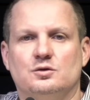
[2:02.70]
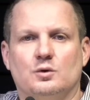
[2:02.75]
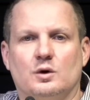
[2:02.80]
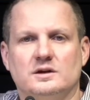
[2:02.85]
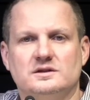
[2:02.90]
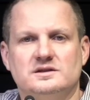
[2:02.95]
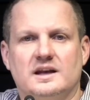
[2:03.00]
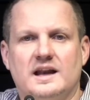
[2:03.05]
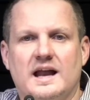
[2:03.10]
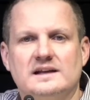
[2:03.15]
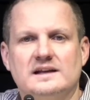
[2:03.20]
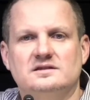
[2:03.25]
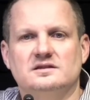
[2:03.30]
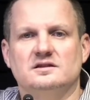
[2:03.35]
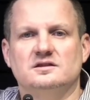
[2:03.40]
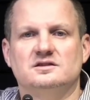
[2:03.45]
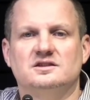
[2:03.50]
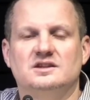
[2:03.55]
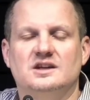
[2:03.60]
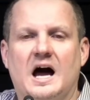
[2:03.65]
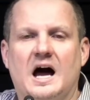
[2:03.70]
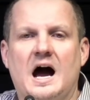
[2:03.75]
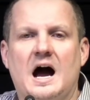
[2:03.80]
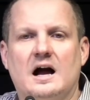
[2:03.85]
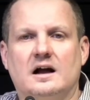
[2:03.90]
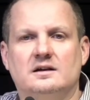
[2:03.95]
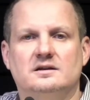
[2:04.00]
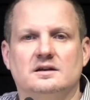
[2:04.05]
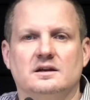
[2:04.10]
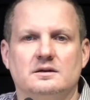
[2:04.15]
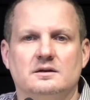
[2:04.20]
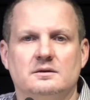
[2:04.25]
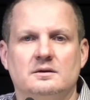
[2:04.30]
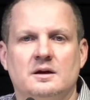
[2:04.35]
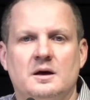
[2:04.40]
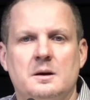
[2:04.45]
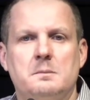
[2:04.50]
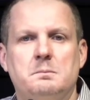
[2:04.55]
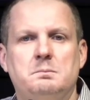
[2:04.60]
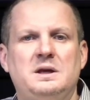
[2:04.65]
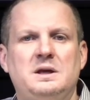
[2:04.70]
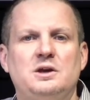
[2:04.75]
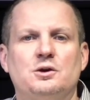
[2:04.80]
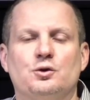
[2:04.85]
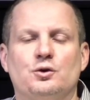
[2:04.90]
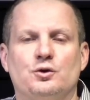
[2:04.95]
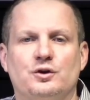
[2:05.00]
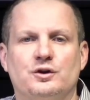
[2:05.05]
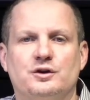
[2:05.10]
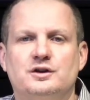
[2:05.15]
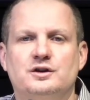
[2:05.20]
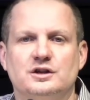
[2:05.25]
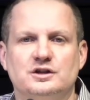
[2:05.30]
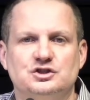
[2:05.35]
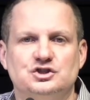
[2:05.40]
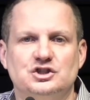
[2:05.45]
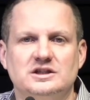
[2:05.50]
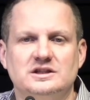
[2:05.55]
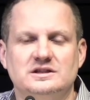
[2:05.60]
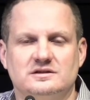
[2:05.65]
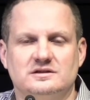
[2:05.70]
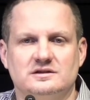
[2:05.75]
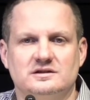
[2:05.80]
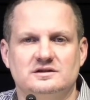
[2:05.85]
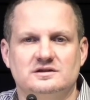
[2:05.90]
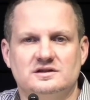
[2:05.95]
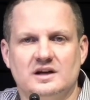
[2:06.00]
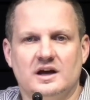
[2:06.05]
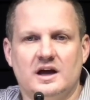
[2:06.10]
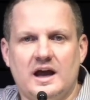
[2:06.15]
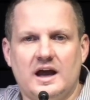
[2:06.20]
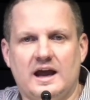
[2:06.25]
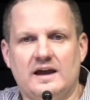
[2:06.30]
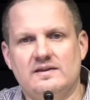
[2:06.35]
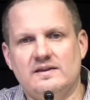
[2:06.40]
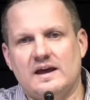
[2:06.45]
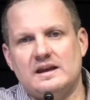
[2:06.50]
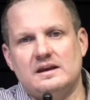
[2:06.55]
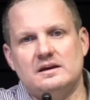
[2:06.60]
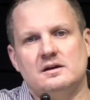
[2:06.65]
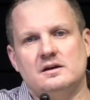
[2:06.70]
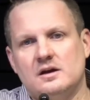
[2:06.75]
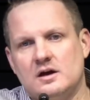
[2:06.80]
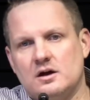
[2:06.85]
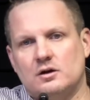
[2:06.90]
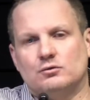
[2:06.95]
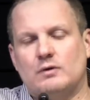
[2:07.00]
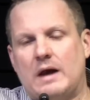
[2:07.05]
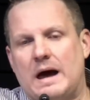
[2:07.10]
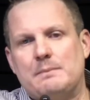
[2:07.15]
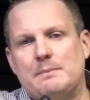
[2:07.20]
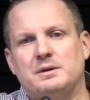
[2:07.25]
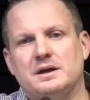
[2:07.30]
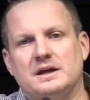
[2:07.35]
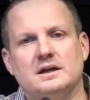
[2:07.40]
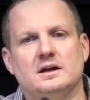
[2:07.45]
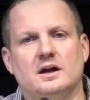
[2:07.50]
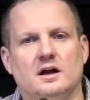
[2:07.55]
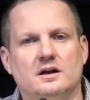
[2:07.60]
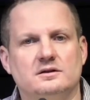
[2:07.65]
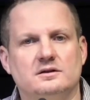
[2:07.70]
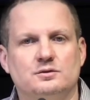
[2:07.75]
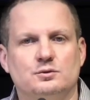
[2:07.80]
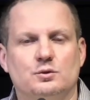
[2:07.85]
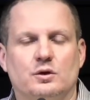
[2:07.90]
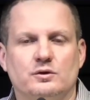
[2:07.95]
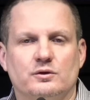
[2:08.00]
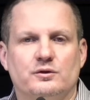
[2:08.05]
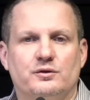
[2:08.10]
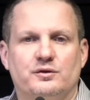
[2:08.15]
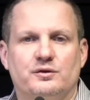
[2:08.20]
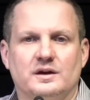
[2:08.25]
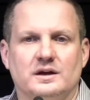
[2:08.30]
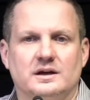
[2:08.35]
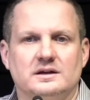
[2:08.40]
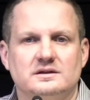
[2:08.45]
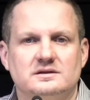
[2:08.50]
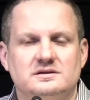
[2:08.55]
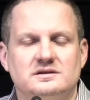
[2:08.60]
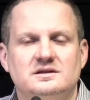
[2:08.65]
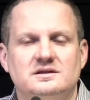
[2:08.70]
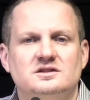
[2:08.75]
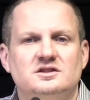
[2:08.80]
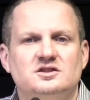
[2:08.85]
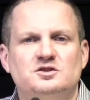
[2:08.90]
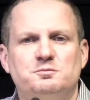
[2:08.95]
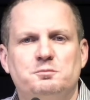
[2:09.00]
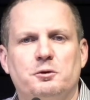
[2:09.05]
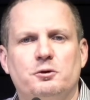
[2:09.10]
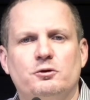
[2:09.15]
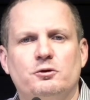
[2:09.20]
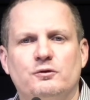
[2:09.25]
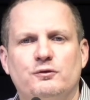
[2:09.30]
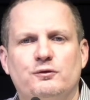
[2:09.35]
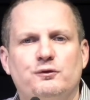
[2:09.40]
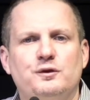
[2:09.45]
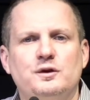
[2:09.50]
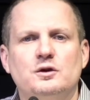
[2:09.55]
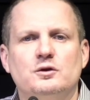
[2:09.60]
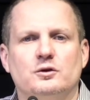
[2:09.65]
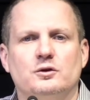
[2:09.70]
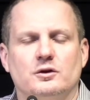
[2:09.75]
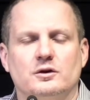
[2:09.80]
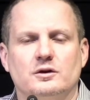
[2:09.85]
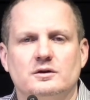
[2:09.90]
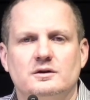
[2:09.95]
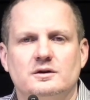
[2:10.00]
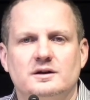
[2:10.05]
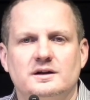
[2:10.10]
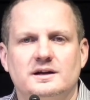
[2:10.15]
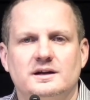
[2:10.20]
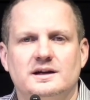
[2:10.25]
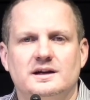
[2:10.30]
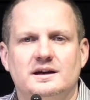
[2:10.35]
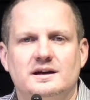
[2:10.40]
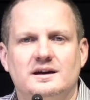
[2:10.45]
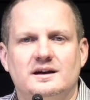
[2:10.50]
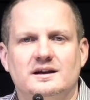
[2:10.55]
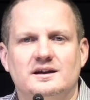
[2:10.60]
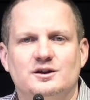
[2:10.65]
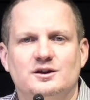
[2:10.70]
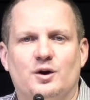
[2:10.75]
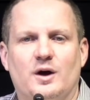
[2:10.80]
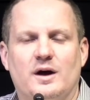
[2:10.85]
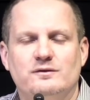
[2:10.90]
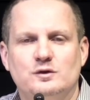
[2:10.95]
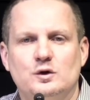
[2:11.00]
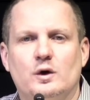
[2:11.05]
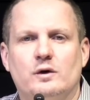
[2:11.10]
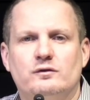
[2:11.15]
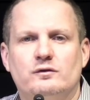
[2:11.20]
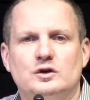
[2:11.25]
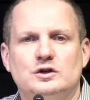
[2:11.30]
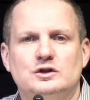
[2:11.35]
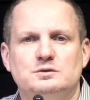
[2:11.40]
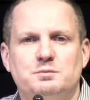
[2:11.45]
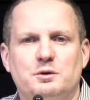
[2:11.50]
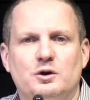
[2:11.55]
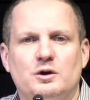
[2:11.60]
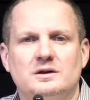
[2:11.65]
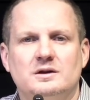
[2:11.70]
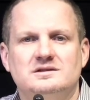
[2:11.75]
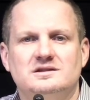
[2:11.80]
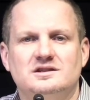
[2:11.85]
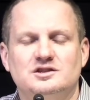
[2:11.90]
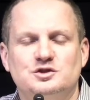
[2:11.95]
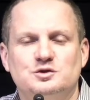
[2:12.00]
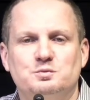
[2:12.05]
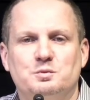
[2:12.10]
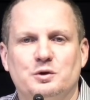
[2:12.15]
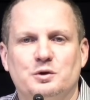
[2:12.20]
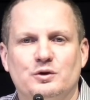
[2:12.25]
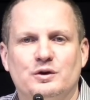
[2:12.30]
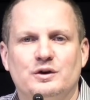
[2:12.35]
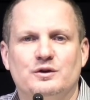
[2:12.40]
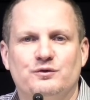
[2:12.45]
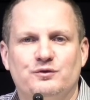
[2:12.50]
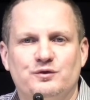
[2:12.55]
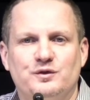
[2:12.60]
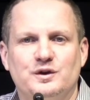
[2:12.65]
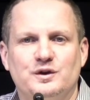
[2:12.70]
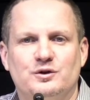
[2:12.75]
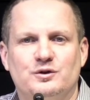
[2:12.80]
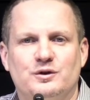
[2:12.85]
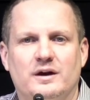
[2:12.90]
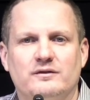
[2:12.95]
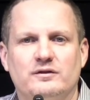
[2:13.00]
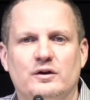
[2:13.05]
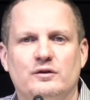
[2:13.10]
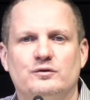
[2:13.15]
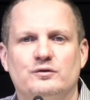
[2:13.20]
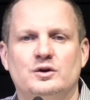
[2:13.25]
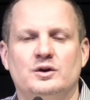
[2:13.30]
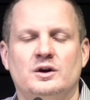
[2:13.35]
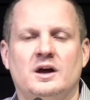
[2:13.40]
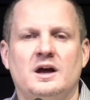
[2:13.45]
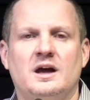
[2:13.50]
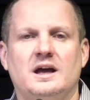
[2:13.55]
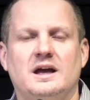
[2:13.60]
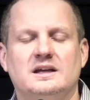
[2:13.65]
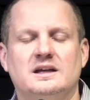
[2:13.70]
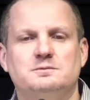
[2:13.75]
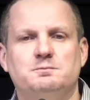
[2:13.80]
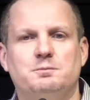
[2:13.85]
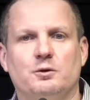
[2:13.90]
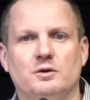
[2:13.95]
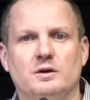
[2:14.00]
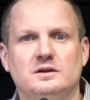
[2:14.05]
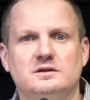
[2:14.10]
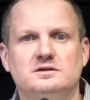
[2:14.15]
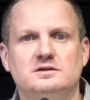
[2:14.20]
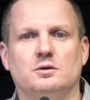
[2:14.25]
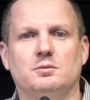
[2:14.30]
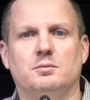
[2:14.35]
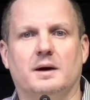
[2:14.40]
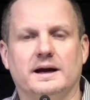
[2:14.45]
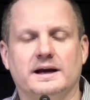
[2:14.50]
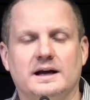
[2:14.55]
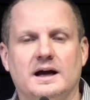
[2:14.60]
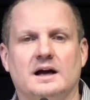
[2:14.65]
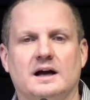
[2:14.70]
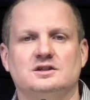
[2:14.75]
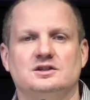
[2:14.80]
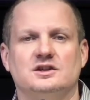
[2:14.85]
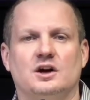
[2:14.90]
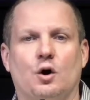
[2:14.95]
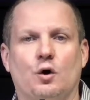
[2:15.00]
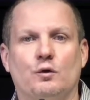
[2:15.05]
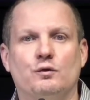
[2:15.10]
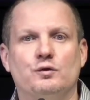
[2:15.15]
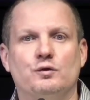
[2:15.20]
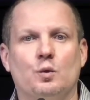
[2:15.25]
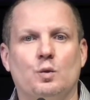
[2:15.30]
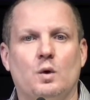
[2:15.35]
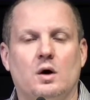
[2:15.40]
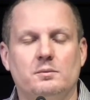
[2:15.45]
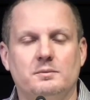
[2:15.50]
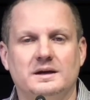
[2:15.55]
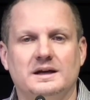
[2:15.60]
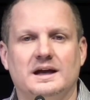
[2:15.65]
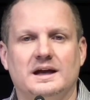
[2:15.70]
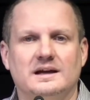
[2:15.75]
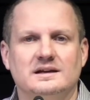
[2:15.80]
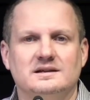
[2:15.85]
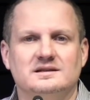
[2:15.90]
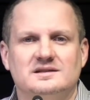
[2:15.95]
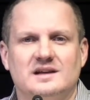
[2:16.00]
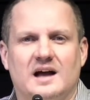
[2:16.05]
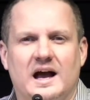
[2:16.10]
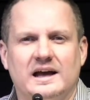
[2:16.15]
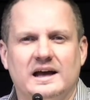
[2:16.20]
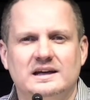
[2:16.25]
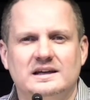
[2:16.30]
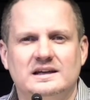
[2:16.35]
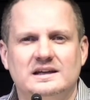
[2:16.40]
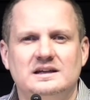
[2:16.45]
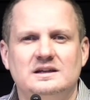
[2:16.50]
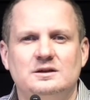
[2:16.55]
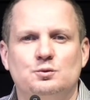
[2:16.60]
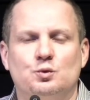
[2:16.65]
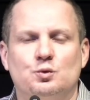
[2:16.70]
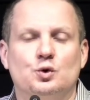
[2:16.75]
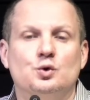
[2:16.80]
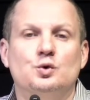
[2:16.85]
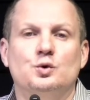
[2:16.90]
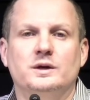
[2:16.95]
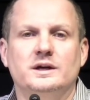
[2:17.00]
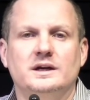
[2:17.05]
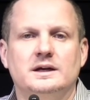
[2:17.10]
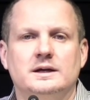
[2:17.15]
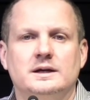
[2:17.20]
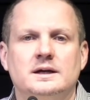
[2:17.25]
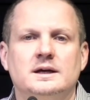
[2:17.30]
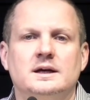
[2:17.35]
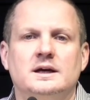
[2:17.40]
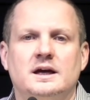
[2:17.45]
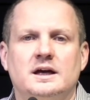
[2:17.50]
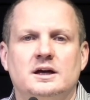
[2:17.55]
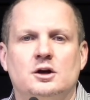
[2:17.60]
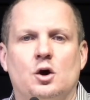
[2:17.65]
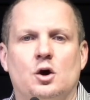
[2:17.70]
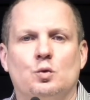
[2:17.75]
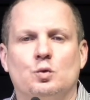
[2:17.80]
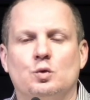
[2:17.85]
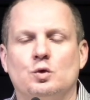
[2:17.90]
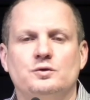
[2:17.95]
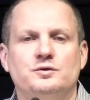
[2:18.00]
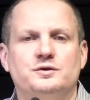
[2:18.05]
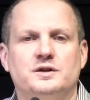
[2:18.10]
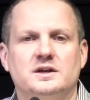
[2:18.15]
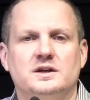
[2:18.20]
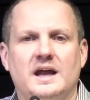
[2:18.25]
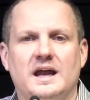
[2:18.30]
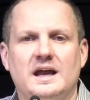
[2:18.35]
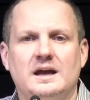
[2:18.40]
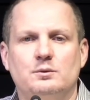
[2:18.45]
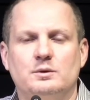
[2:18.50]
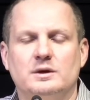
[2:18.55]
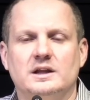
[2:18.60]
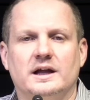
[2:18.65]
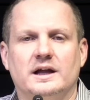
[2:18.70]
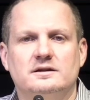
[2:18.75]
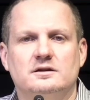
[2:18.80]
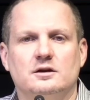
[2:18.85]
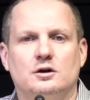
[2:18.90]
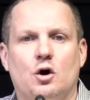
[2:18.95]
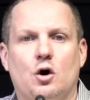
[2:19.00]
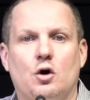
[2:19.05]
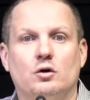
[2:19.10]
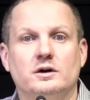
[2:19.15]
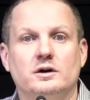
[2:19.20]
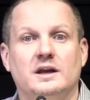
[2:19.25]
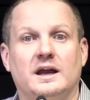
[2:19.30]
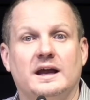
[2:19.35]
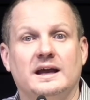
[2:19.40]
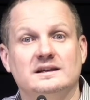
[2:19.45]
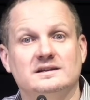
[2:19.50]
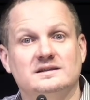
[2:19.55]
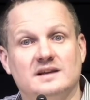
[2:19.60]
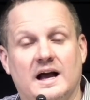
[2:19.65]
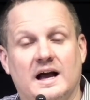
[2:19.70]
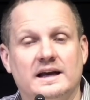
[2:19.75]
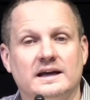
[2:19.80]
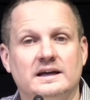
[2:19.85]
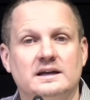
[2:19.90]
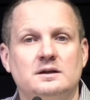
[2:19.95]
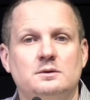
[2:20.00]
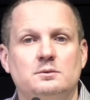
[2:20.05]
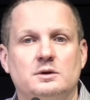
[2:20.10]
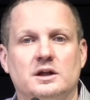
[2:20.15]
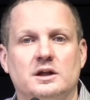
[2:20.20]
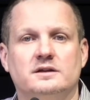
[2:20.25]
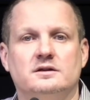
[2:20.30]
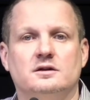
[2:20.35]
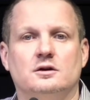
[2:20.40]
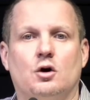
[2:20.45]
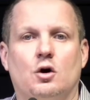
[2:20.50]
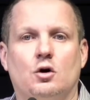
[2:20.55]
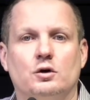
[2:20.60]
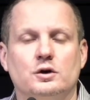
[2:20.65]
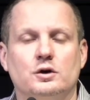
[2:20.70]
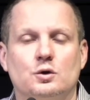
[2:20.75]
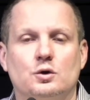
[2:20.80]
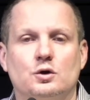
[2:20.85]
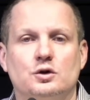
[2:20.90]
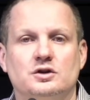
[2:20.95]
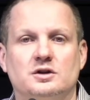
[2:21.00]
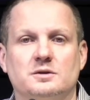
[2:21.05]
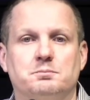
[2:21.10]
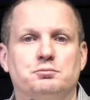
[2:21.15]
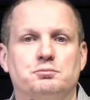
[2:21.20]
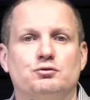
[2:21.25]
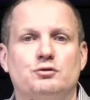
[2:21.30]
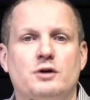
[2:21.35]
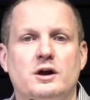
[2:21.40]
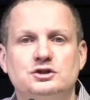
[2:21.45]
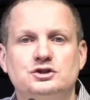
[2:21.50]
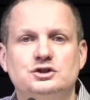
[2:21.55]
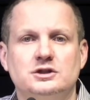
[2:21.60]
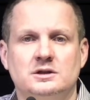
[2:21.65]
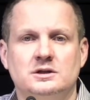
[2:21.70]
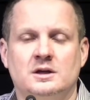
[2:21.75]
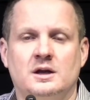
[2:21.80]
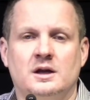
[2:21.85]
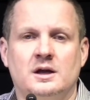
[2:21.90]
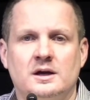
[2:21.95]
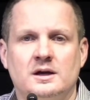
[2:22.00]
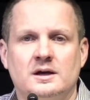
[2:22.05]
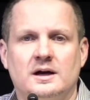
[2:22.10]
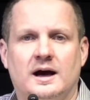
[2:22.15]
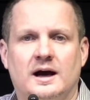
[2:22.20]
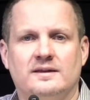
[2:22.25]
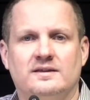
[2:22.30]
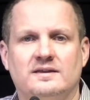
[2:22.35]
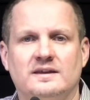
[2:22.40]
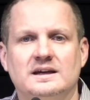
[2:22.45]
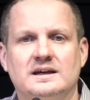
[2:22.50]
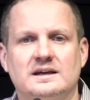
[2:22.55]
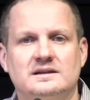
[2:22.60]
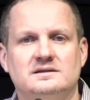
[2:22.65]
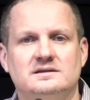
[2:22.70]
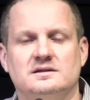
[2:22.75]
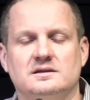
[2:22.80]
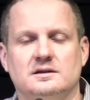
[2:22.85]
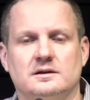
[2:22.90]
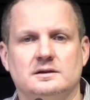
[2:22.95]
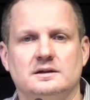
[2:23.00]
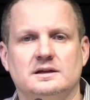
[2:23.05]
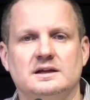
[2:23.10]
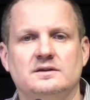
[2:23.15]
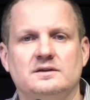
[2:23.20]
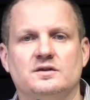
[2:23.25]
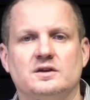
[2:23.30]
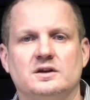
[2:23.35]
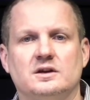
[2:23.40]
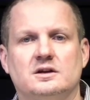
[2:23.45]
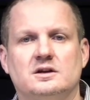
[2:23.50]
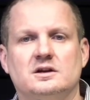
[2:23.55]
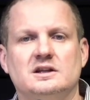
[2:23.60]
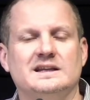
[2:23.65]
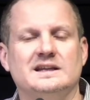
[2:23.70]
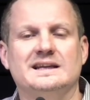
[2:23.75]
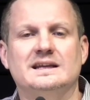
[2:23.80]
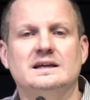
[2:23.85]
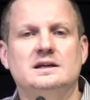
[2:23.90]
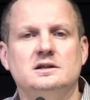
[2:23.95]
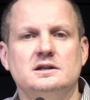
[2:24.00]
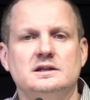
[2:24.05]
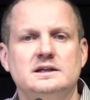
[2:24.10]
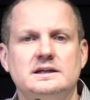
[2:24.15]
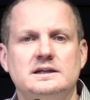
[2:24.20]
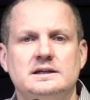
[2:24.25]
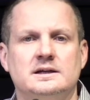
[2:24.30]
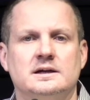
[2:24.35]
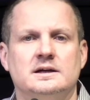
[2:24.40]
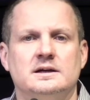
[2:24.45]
us, that has us docked and peered to Jesus, and then wrapping it onto other things. It's a spirit of fear. You know, have you ever experienced a spirit of fear? Have you ever experienced, oh my gosh, overwhelming anxiety, worry? In our world today, we like to call it anxiety. We like to call it depression. I think it's even clinically,